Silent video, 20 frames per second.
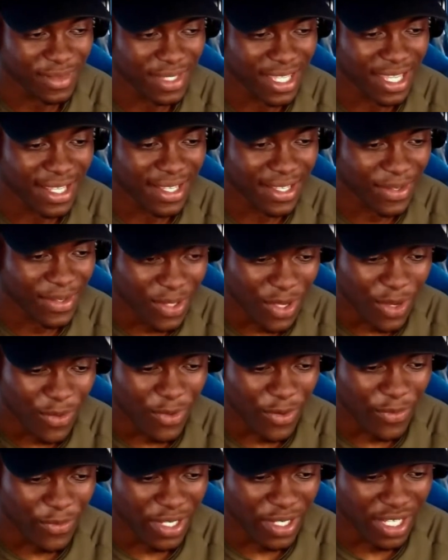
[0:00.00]
This is not
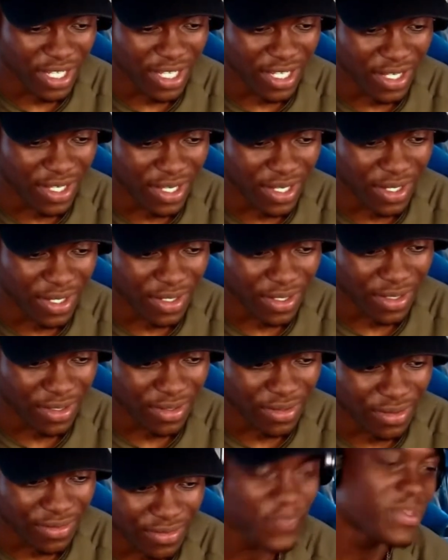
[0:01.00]
what we need.
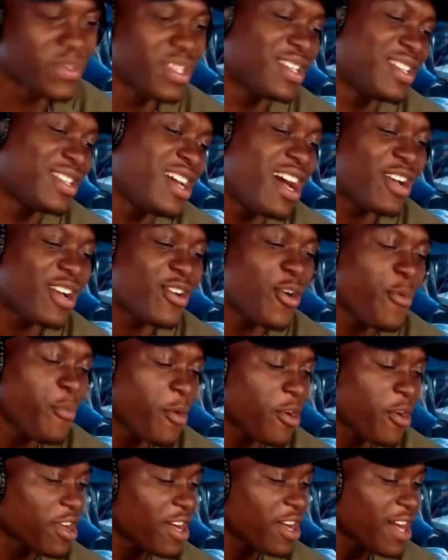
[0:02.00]
Nah, come on,
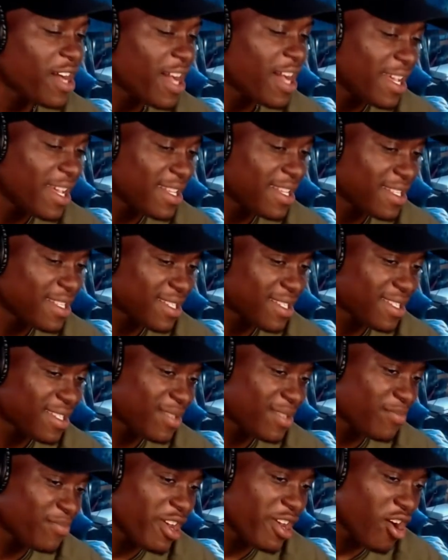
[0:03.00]
guys. Break it
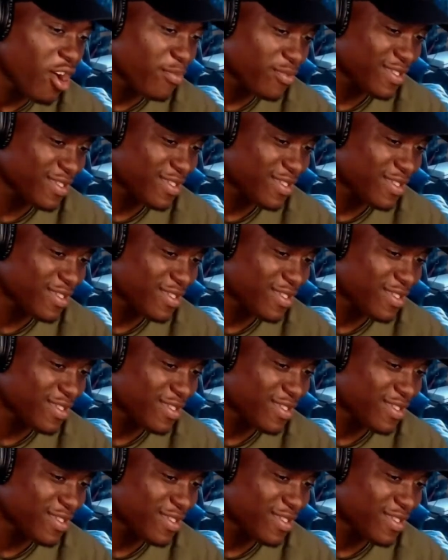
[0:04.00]
up.